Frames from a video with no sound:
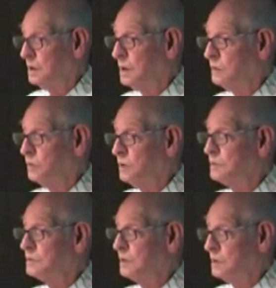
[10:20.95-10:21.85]
and we
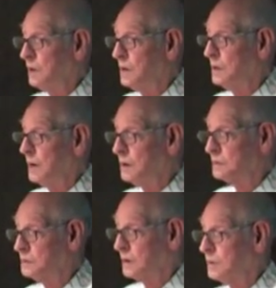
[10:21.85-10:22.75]
still had
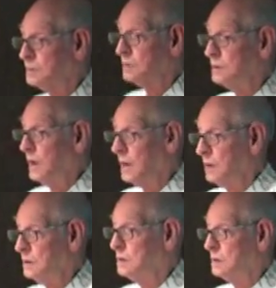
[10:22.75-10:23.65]
access and
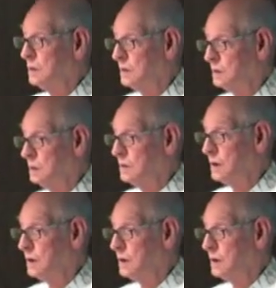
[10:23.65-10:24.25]
had in